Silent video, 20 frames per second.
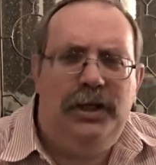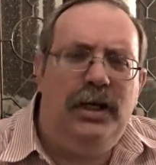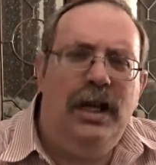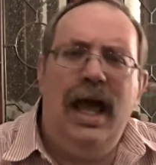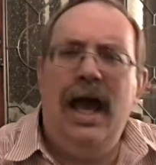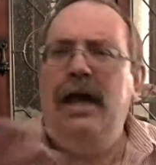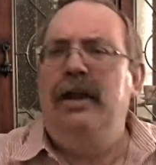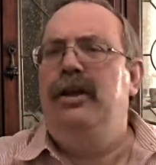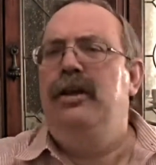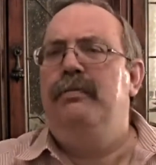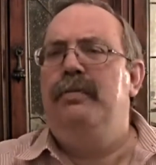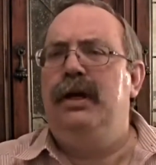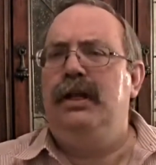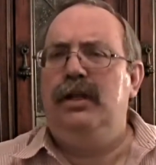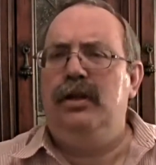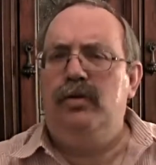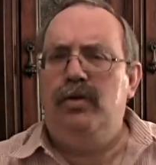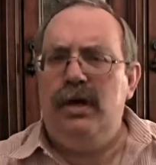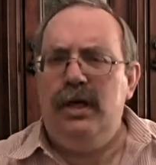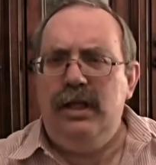How do you pick the
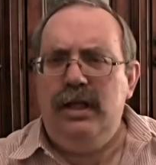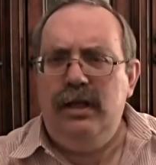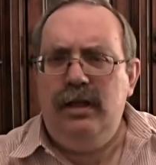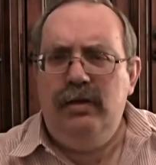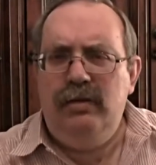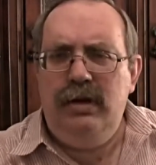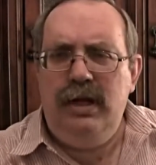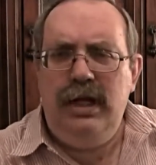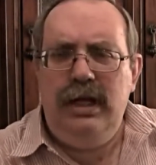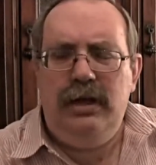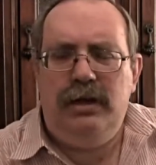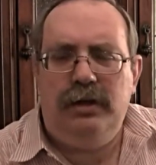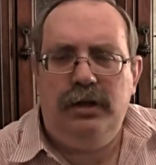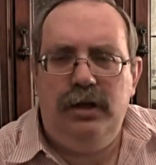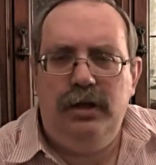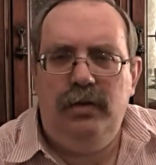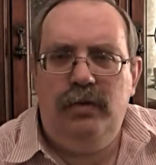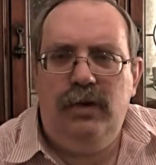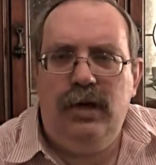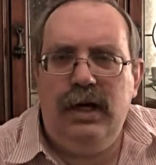one that you need or you
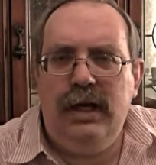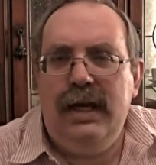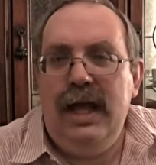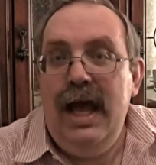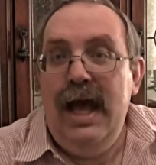want?